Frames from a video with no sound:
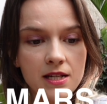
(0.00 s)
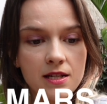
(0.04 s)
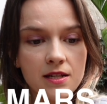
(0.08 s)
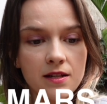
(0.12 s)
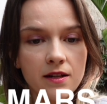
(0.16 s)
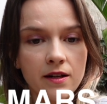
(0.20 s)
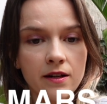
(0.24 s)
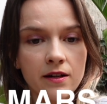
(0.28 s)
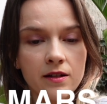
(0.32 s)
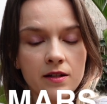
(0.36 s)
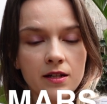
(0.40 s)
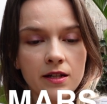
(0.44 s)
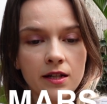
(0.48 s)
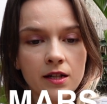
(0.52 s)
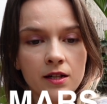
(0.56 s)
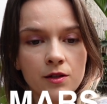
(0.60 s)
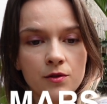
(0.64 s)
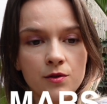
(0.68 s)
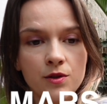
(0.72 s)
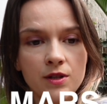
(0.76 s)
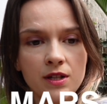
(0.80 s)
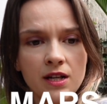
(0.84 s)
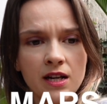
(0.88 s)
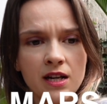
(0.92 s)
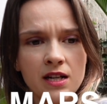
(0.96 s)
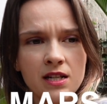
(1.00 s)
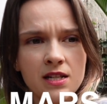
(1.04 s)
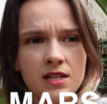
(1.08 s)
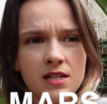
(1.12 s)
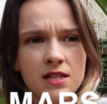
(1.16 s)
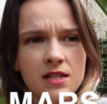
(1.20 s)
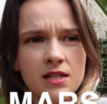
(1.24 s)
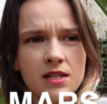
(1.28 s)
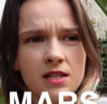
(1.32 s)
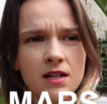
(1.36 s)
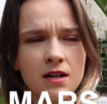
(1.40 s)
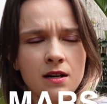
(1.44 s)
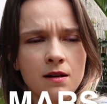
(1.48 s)
start out as
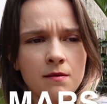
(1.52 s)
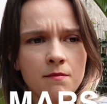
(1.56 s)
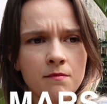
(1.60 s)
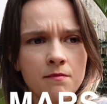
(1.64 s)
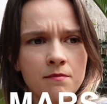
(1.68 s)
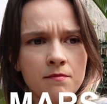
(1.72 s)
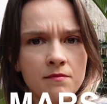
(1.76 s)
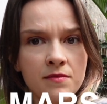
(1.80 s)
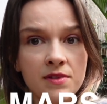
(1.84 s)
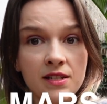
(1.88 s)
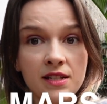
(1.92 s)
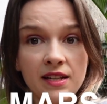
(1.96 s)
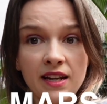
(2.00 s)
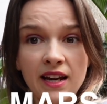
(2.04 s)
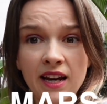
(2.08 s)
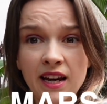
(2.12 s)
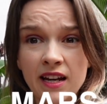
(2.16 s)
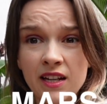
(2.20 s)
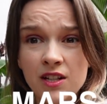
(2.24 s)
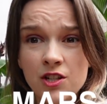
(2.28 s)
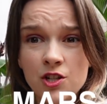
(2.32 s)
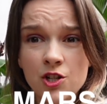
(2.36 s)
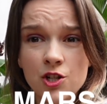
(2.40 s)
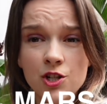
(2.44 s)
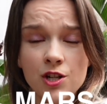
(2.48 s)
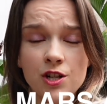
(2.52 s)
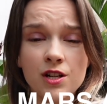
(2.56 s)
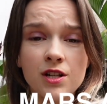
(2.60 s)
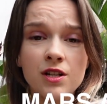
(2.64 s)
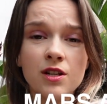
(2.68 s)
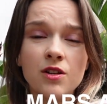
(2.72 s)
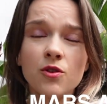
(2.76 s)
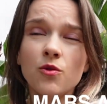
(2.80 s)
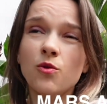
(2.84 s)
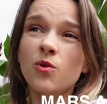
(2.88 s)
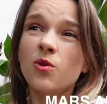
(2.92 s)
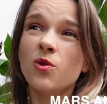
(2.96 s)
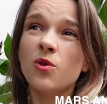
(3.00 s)
some
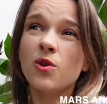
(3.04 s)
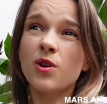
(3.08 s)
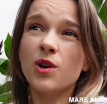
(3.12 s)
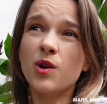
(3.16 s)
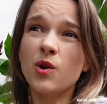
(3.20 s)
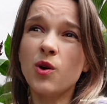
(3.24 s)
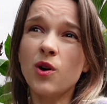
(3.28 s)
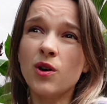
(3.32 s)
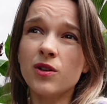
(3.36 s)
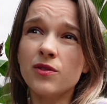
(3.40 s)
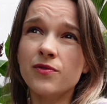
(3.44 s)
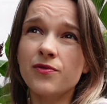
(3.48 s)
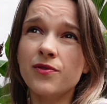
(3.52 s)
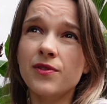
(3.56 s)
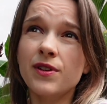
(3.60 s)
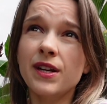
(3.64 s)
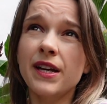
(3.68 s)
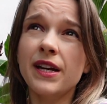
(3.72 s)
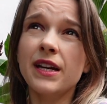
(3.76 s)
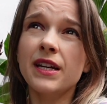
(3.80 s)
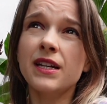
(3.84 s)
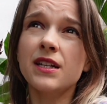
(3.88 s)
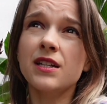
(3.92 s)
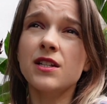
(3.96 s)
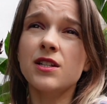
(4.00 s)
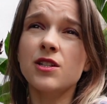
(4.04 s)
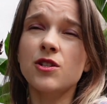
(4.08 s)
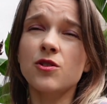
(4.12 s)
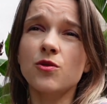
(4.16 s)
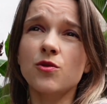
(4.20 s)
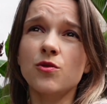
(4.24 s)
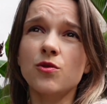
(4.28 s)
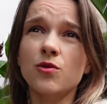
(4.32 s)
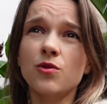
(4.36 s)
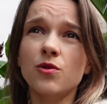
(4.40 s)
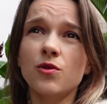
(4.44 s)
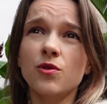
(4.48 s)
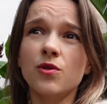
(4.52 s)
tension or conflict
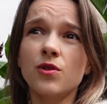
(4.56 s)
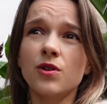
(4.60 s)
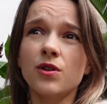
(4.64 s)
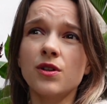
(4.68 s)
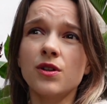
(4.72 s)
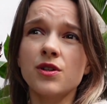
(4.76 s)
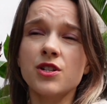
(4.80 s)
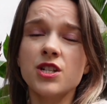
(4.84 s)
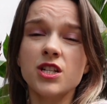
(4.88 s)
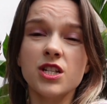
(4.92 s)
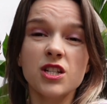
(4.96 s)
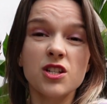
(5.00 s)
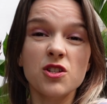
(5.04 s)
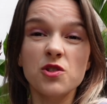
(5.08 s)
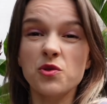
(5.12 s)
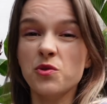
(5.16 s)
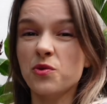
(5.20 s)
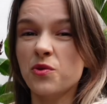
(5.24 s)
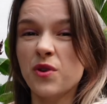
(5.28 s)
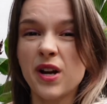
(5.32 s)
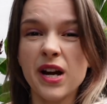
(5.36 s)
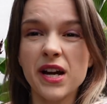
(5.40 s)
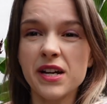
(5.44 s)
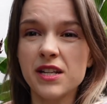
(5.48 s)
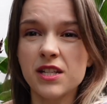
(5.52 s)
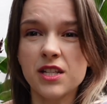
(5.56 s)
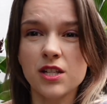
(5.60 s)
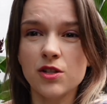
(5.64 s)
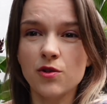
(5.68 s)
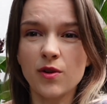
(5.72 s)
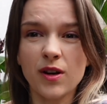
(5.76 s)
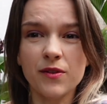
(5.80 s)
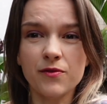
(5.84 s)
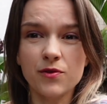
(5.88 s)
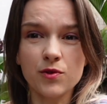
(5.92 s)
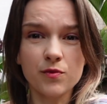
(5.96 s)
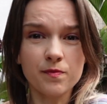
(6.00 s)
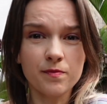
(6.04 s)
or stress. You
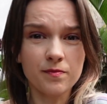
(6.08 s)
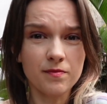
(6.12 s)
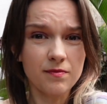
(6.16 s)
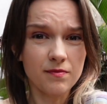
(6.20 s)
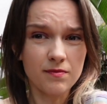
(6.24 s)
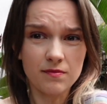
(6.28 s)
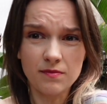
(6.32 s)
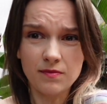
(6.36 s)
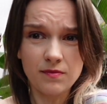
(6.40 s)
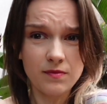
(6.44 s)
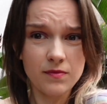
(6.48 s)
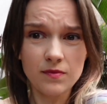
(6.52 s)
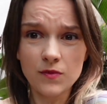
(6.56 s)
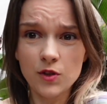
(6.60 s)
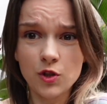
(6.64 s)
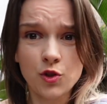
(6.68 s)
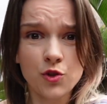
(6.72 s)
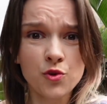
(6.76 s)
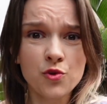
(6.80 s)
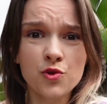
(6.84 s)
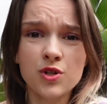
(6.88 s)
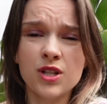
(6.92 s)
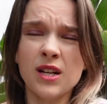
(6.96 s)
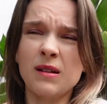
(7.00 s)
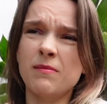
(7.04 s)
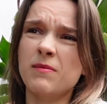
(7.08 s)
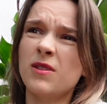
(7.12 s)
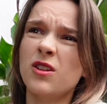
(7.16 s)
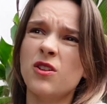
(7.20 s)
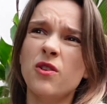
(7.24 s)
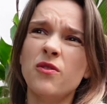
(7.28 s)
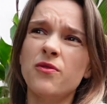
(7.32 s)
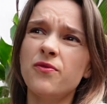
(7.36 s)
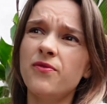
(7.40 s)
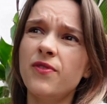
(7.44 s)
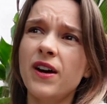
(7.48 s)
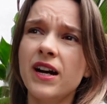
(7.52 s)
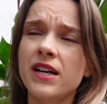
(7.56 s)
have to do something
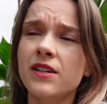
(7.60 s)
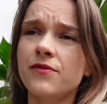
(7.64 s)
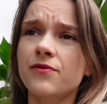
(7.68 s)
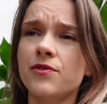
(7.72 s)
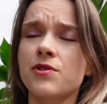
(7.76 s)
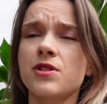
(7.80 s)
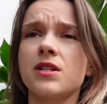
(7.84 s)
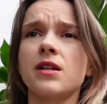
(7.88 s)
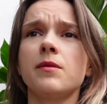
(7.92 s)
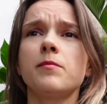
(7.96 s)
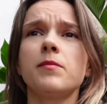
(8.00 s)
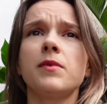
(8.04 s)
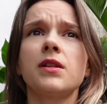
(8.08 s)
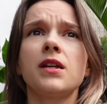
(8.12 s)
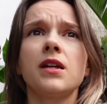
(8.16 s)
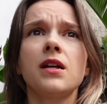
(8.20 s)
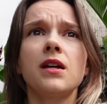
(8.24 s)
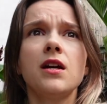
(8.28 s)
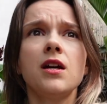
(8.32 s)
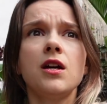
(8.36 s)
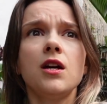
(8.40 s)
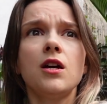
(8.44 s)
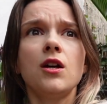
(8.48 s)
or fight for something